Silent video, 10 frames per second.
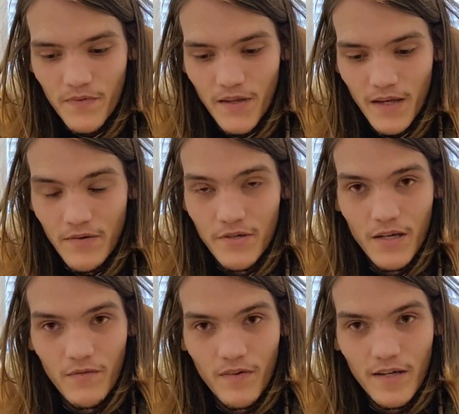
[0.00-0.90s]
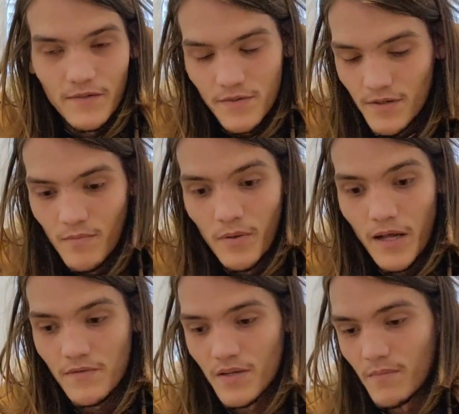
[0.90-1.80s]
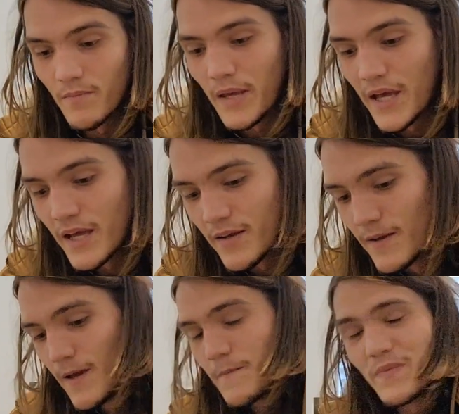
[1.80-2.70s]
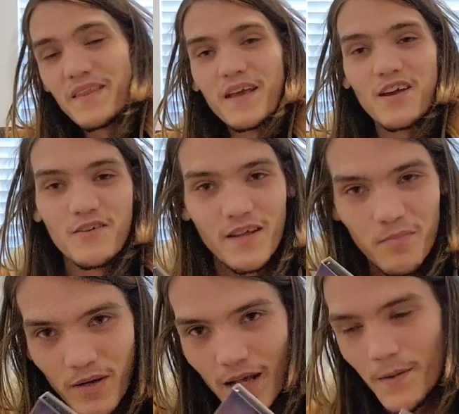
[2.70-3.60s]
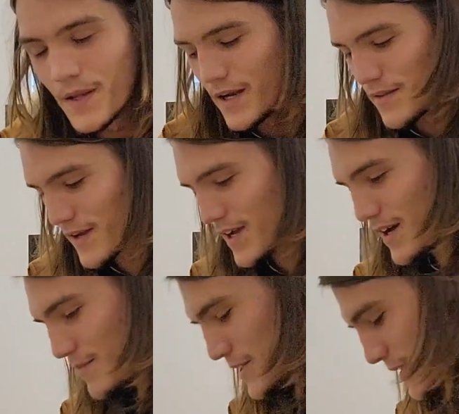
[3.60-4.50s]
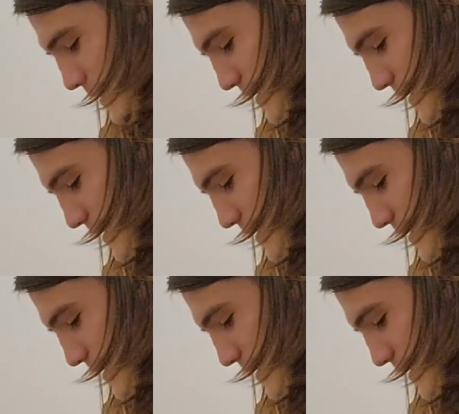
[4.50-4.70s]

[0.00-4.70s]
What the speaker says: thinking Shout Factory's going to put out something bad. Then they go and they put out Night of the Comet